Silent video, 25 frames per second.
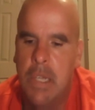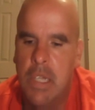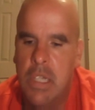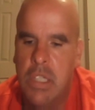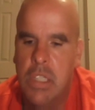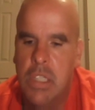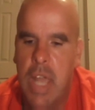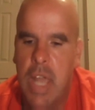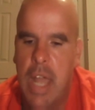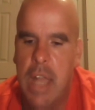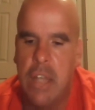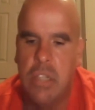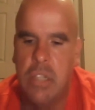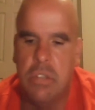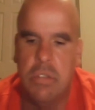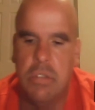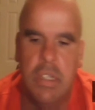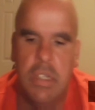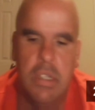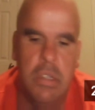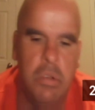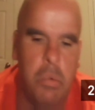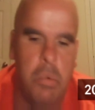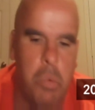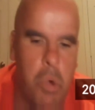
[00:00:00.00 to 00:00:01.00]
to
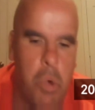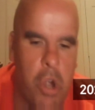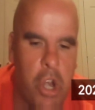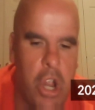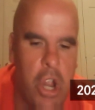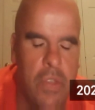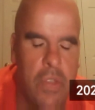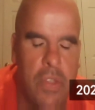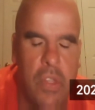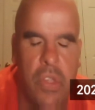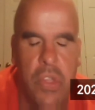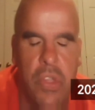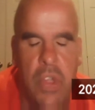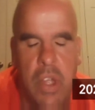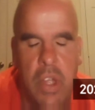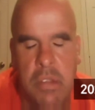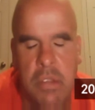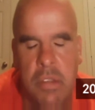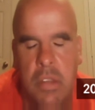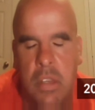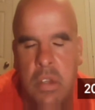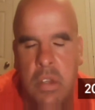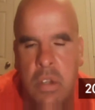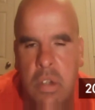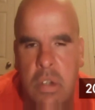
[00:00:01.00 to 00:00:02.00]
actually work on the things
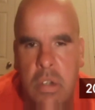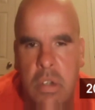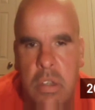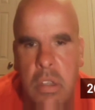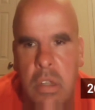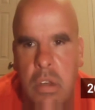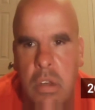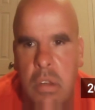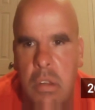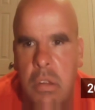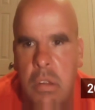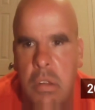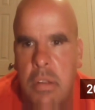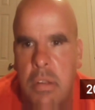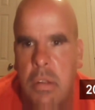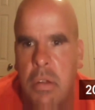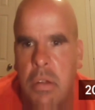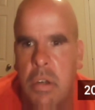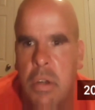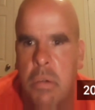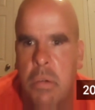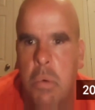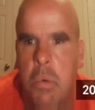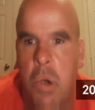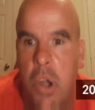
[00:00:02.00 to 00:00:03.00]
that you're sort
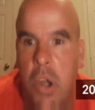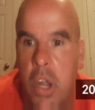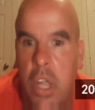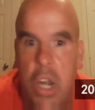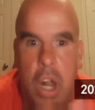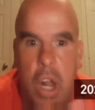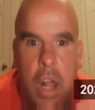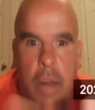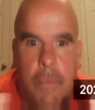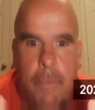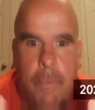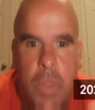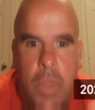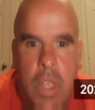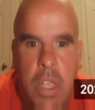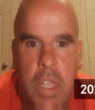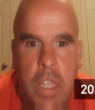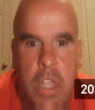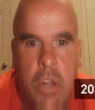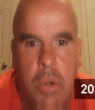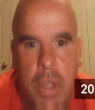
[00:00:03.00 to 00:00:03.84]
of working on,